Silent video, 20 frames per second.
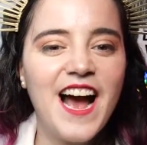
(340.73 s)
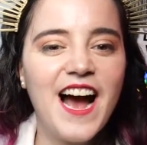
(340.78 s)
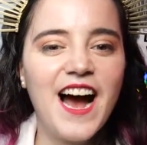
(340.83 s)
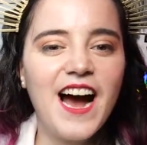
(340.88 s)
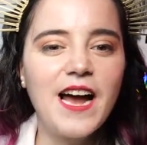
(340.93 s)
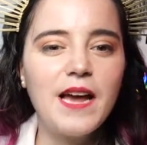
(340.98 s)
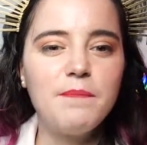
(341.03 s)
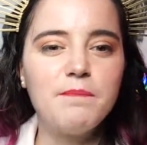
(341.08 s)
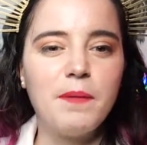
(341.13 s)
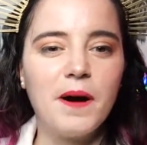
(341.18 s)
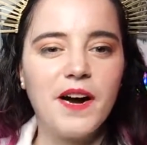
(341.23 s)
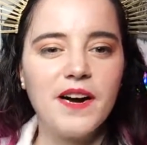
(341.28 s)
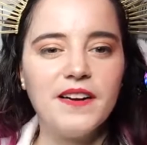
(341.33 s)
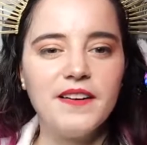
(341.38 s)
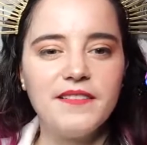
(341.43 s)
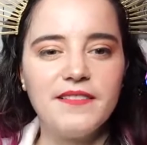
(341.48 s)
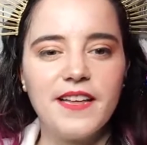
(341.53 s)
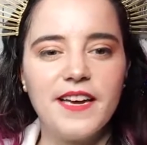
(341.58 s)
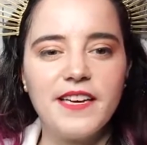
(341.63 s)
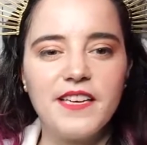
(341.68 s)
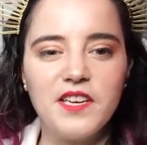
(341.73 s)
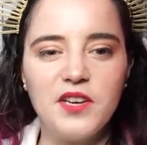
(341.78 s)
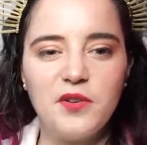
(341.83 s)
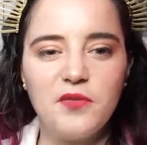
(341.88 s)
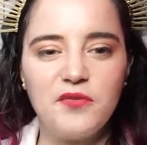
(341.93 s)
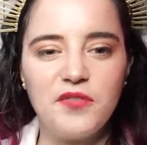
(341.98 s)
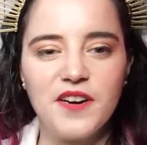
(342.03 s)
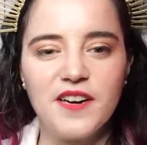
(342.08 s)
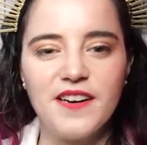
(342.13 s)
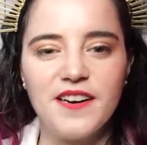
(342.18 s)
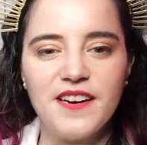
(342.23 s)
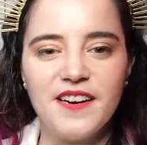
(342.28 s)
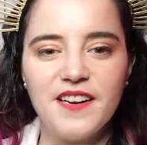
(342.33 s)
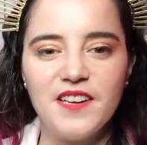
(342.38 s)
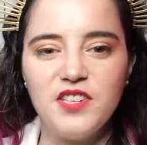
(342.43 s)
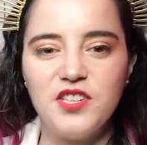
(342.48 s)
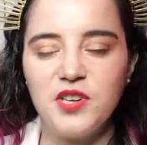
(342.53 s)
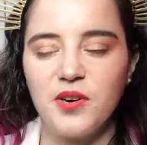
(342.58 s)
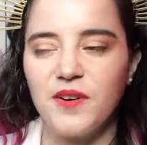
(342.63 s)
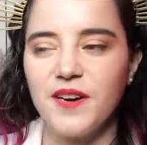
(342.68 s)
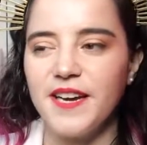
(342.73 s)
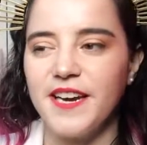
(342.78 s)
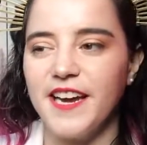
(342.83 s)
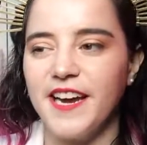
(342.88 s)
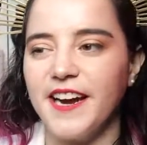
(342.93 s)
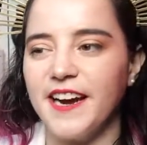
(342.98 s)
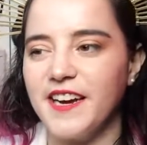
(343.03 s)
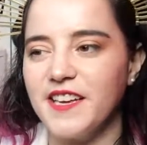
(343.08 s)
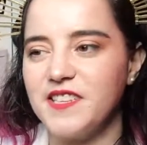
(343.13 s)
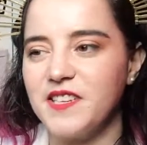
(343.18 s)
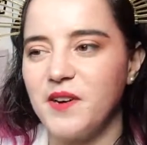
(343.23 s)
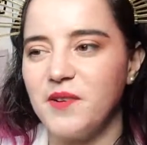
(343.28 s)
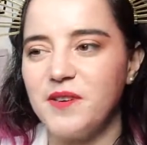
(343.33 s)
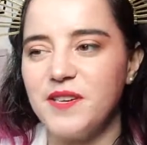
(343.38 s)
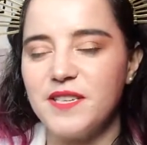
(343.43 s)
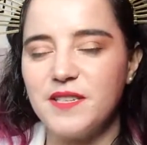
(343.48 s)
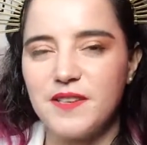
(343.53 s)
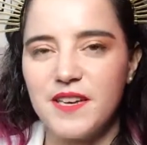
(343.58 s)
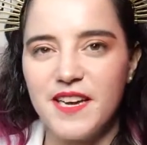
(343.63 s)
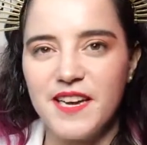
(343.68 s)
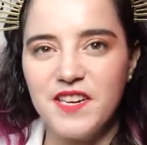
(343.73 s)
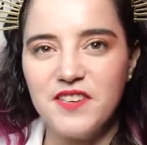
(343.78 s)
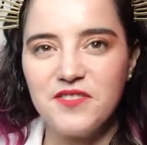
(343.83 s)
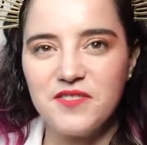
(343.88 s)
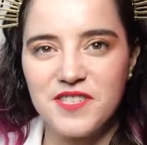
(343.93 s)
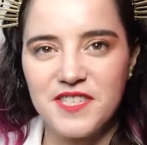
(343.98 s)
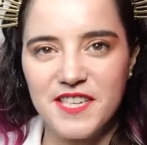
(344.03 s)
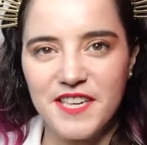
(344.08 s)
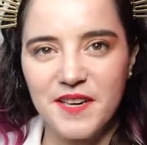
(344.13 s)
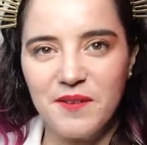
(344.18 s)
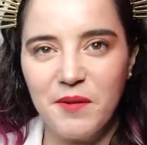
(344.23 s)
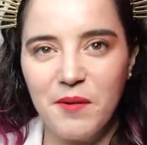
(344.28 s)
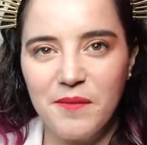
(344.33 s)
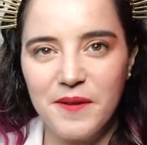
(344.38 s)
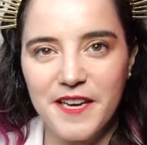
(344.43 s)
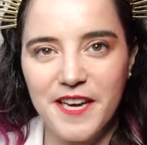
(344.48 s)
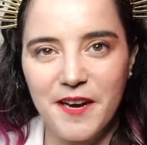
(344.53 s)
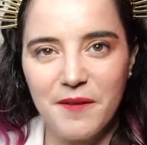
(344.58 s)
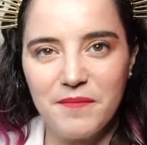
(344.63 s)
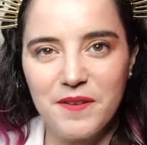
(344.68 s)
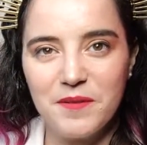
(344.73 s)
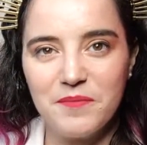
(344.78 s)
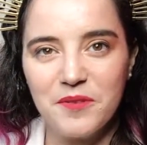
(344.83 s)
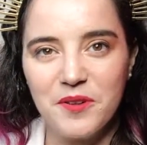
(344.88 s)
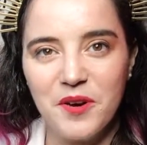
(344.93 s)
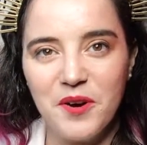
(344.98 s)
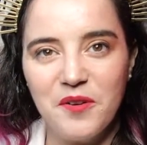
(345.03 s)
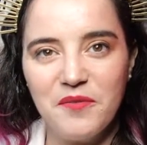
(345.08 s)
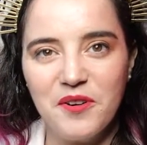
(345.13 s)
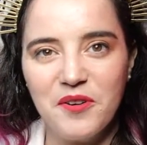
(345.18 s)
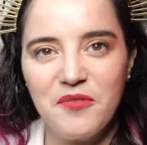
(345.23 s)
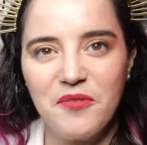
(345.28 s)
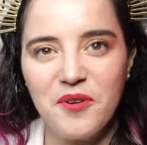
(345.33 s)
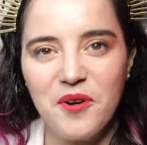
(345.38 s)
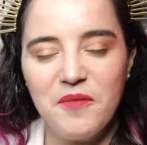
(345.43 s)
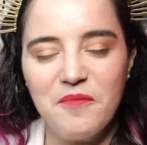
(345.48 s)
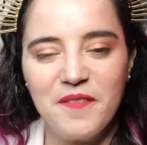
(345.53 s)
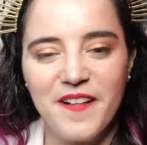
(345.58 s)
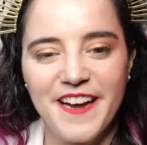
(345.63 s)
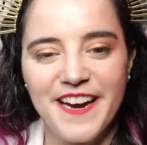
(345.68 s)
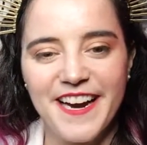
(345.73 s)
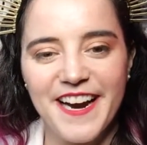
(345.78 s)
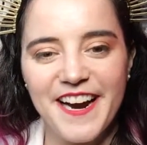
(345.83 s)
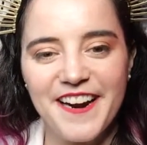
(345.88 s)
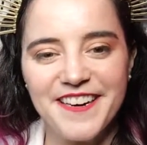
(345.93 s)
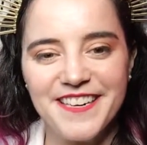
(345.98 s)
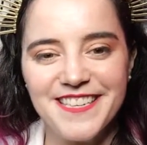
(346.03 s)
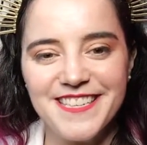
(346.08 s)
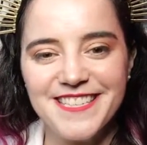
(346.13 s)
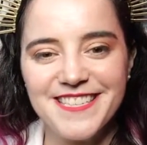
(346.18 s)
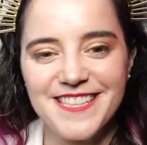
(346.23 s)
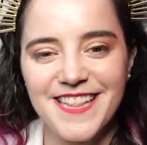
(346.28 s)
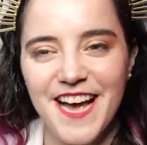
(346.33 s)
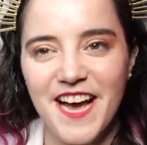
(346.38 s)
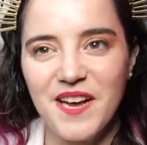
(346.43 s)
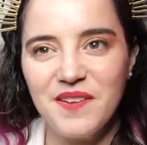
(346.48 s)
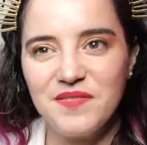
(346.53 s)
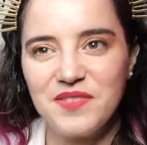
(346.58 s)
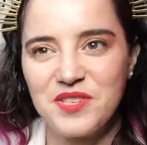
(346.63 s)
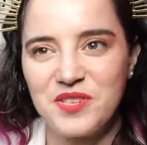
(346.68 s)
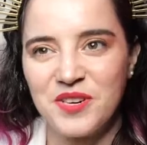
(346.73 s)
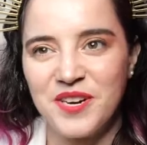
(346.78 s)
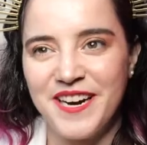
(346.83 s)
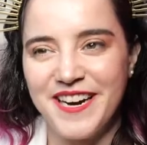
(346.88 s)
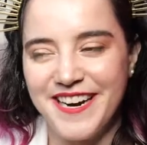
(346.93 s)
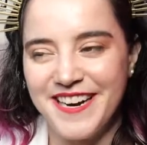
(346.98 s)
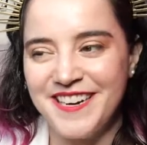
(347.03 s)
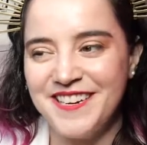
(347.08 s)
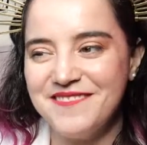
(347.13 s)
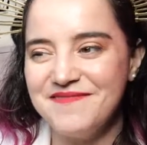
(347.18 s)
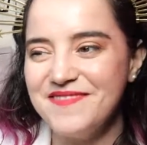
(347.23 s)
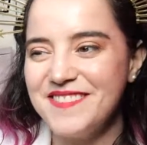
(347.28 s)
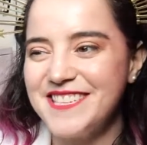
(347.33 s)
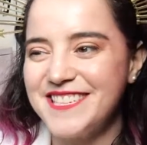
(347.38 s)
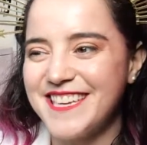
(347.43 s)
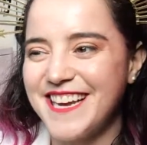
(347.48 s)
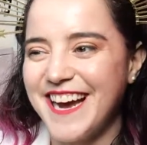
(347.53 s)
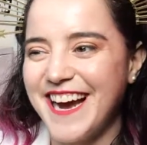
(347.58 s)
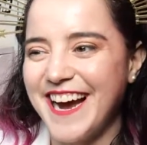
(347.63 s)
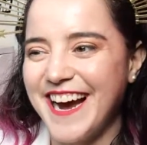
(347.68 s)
Hi, Bart. Thank you for joining. It's always interesting when we get people over from, like, Aaron's live streams.